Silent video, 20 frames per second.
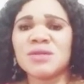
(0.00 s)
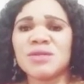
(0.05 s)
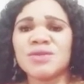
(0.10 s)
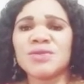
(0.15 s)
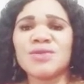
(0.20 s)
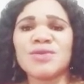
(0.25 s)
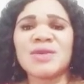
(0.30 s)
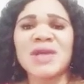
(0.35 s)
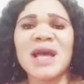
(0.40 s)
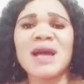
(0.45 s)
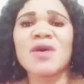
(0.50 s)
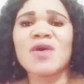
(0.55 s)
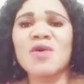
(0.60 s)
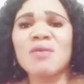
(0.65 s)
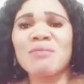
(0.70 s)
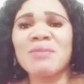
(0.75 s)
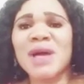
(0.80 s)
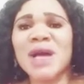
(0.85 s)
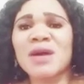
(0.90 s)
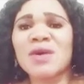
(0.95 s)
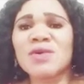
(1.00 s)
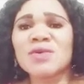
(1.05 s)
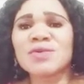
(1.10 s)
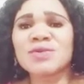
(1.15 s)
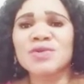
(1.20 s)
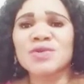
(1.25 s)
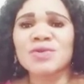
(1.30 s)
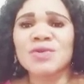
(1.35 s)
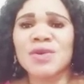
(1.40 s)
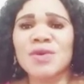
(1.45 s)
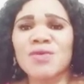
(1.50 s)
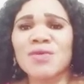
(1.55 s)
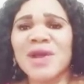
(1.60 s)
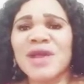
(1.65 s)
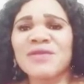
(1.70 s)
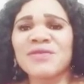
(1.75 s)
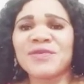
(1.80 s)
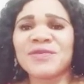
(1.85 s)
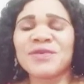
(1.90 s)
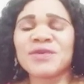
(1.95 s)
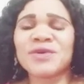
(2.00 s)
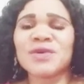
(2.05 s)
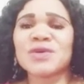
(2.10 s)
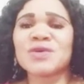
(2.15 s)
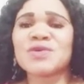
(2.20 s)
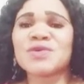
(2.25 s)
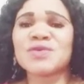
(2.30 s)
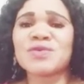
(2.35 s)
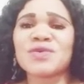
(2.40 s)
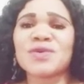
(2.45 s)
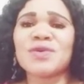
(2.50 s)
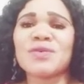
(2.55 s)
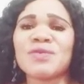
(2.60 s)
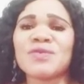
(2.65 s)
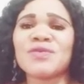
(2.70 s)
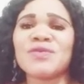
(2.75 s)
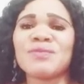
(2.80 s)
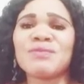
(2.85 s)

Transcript: You will now come back home to your wife or to your